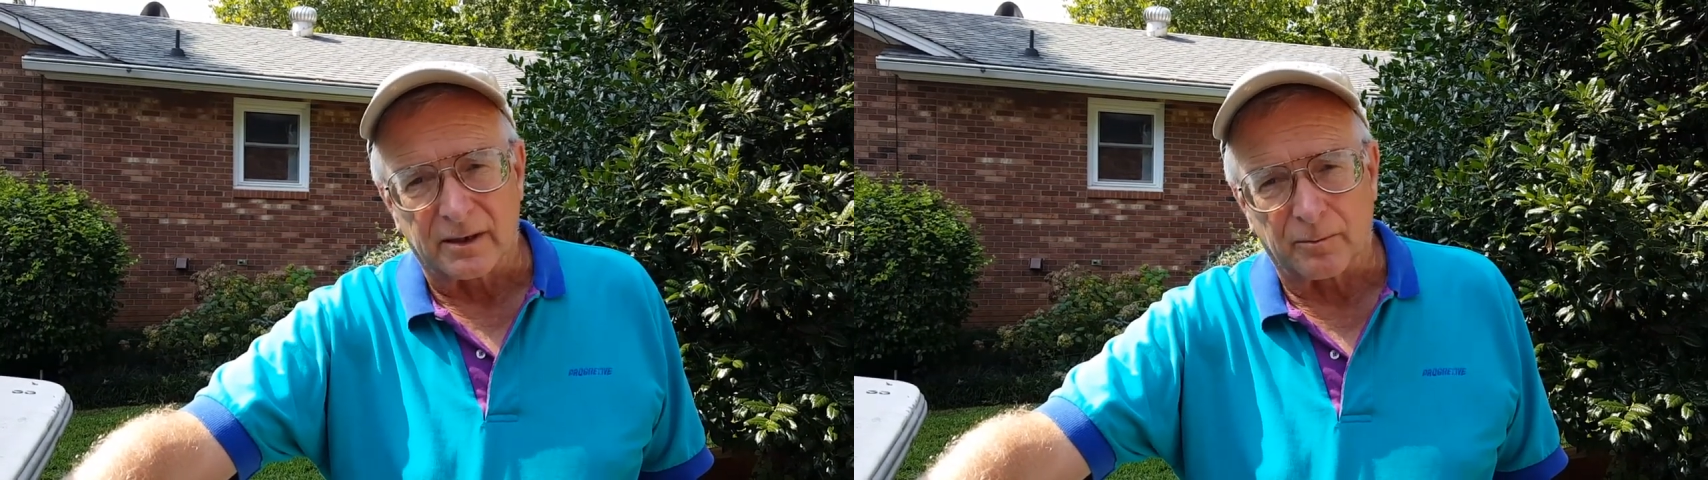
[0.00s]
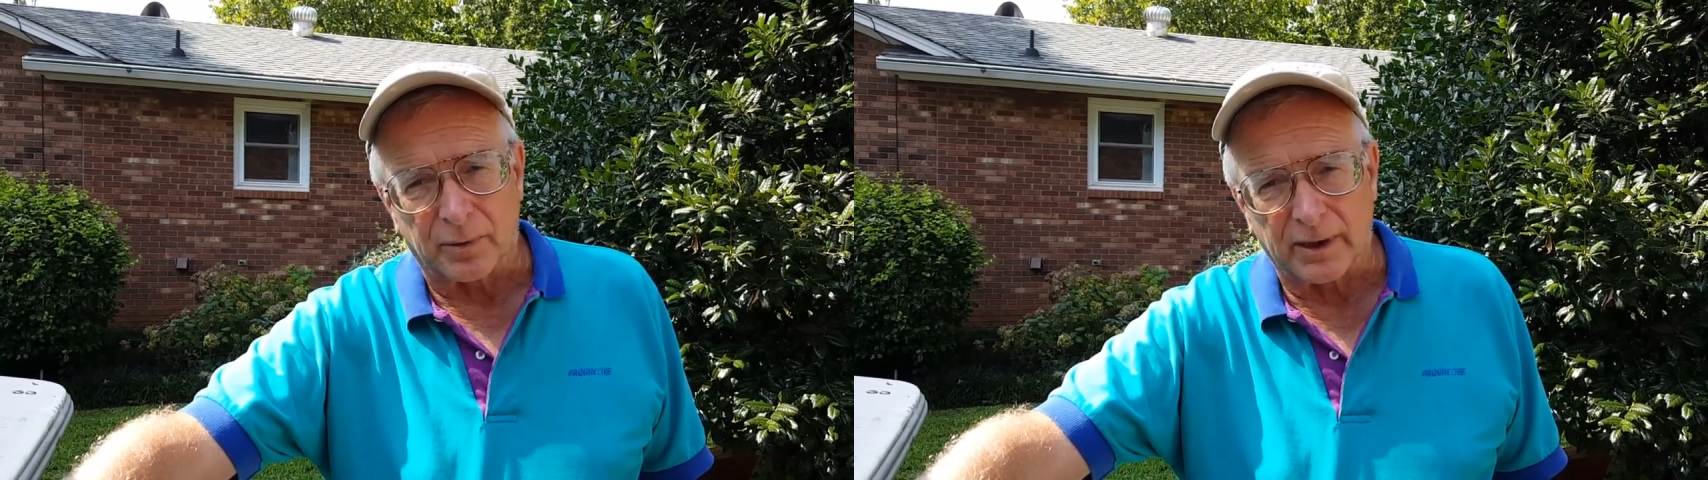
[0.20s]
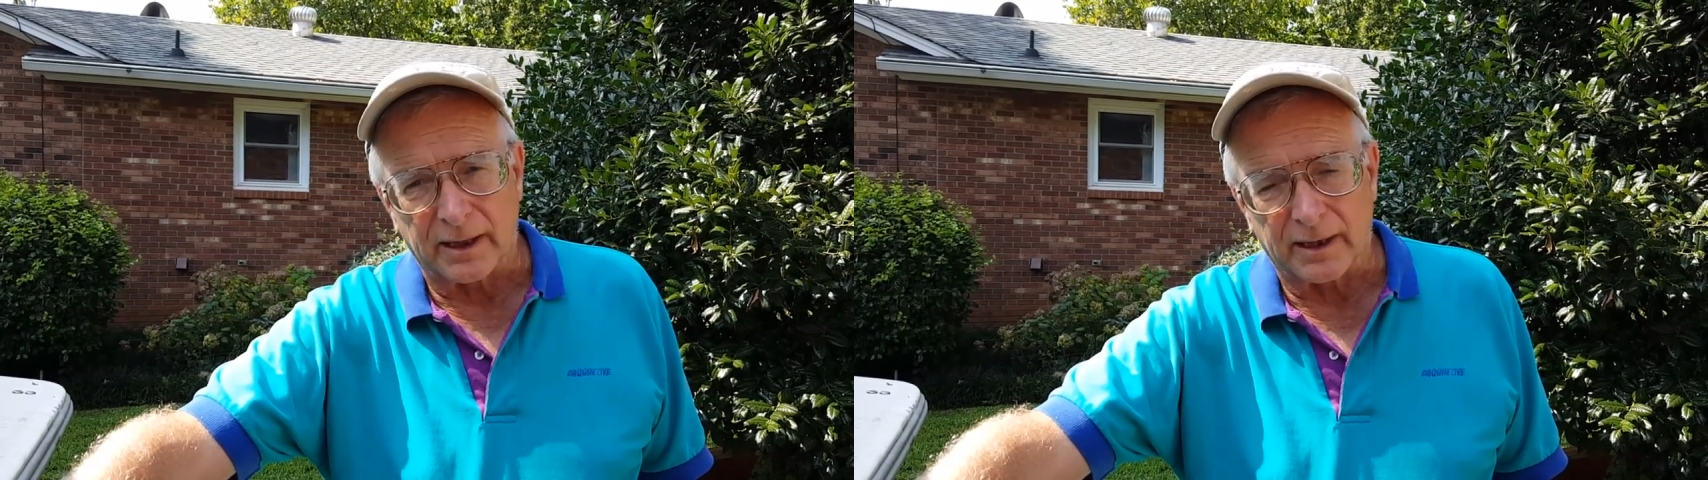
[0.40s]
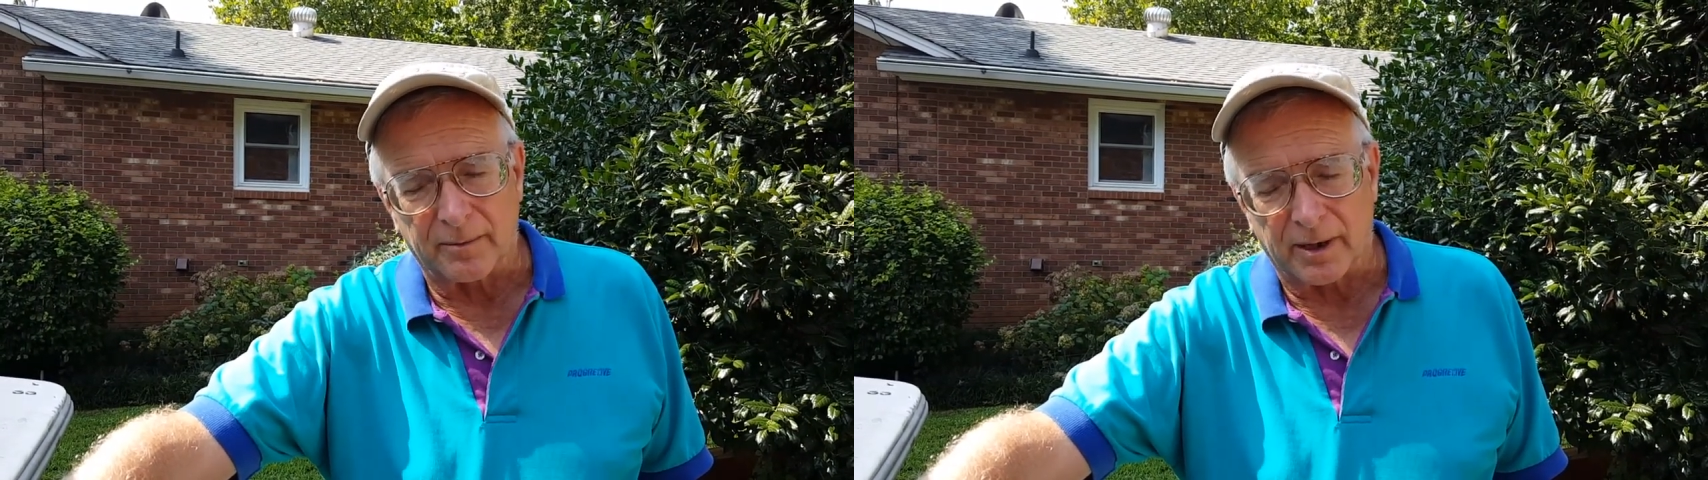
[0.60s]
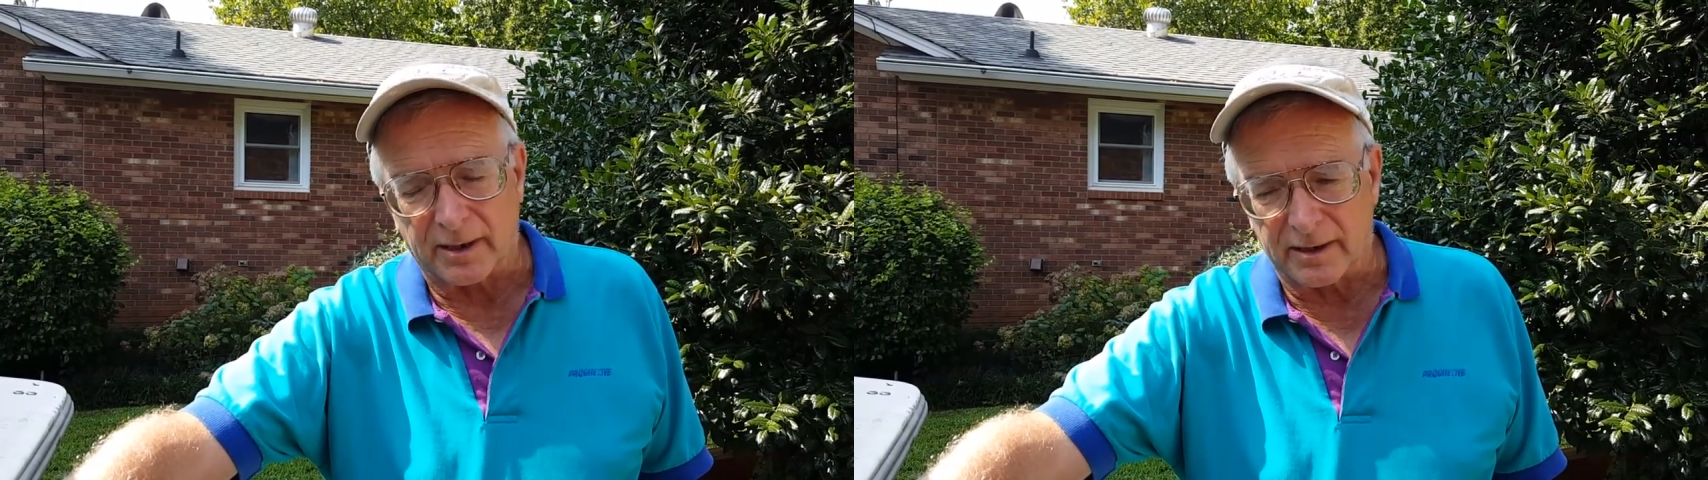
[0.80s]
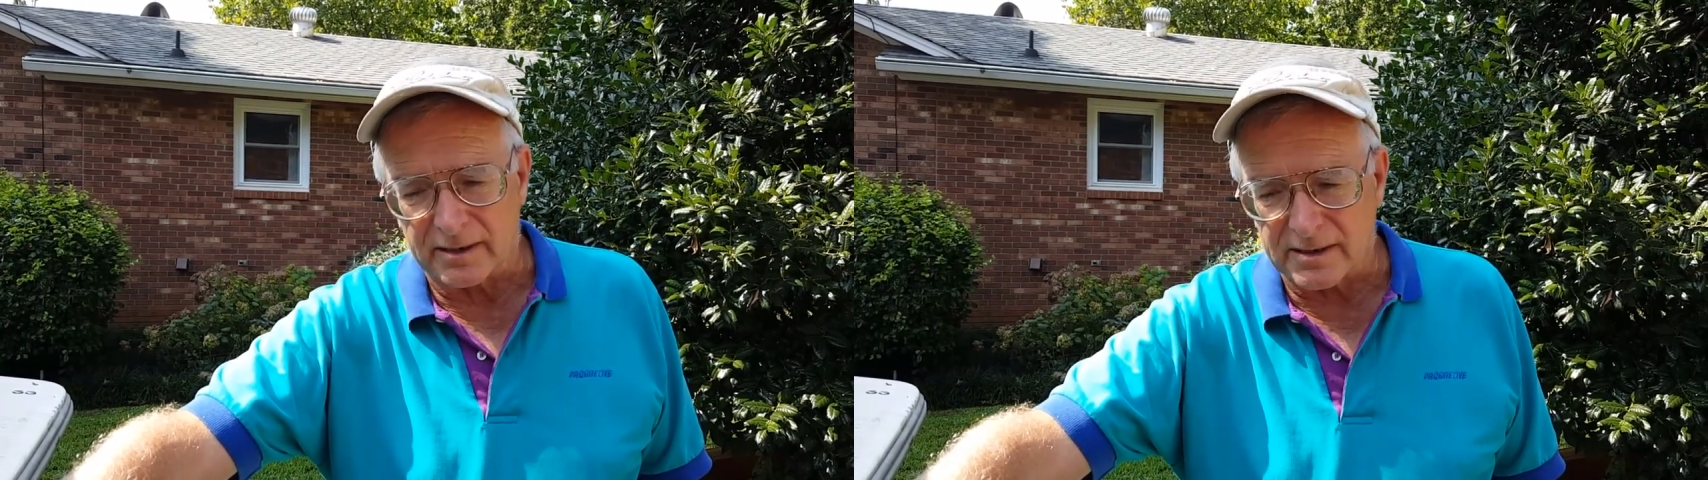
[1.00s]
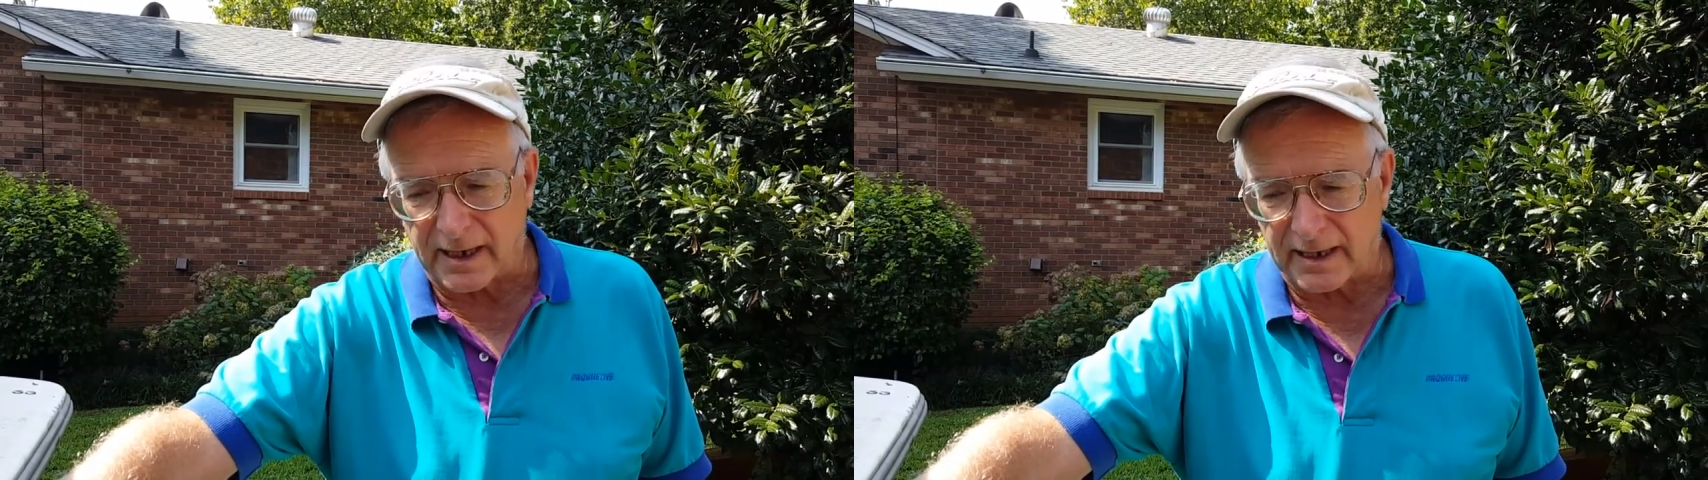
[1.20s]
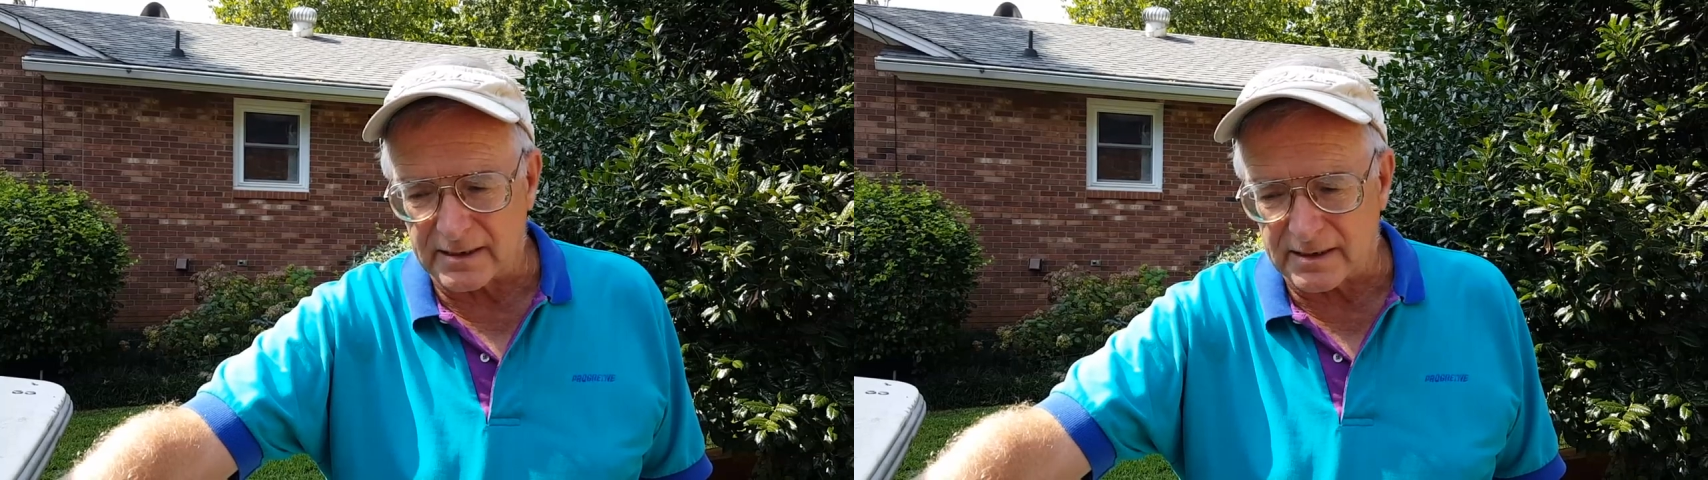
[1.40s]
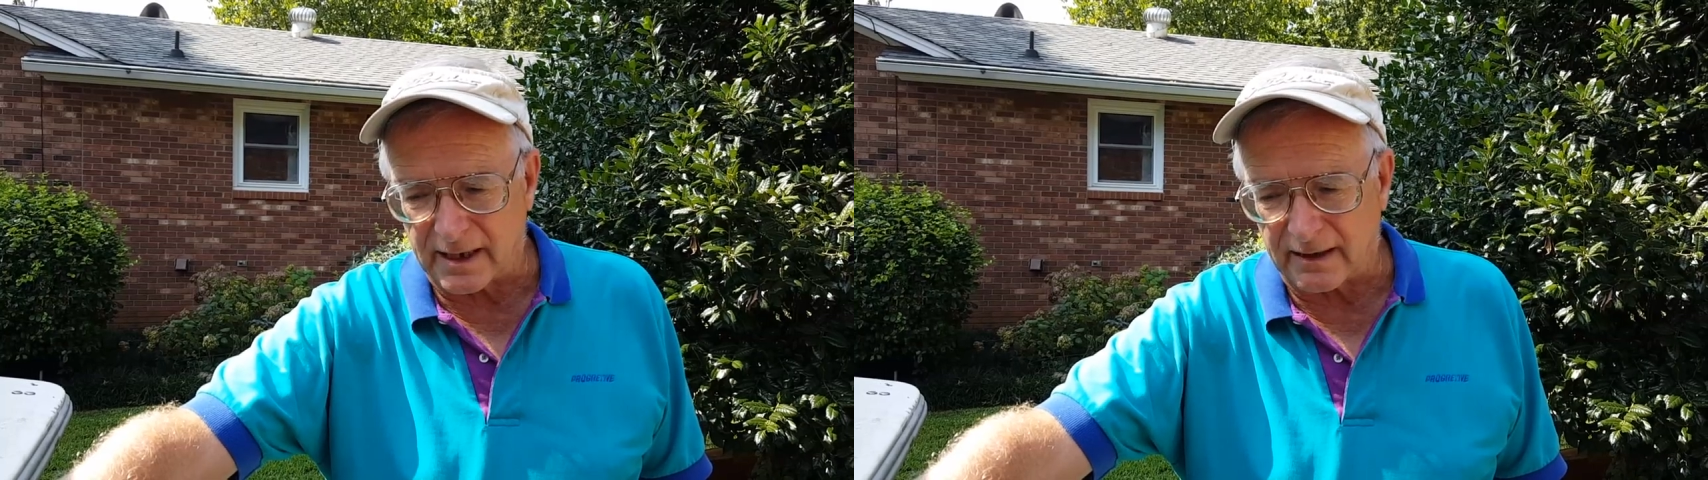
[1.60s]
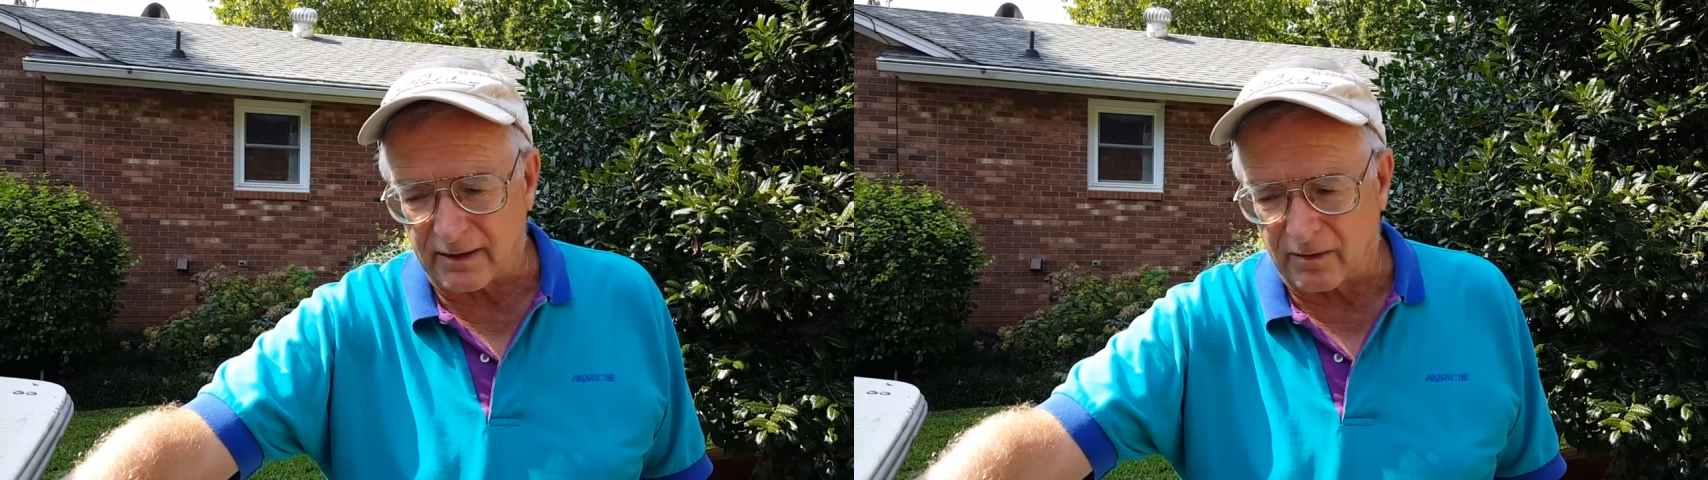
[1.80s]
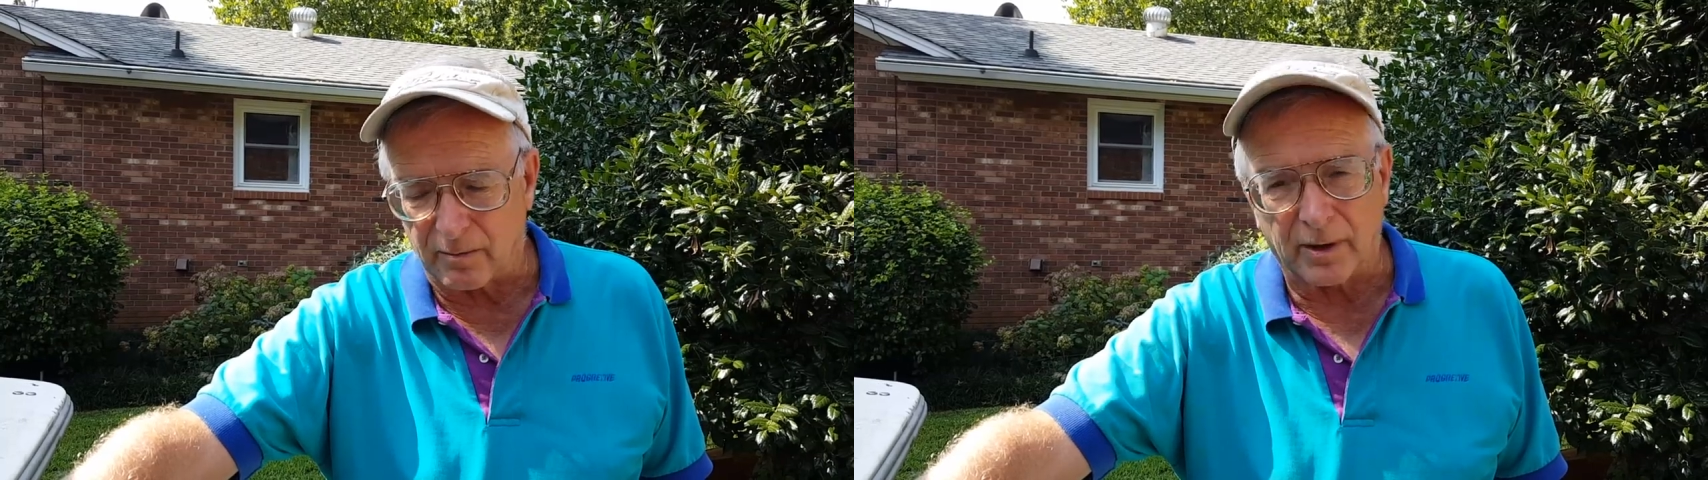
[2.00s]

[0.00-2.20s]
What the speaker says: completely, but in this case they are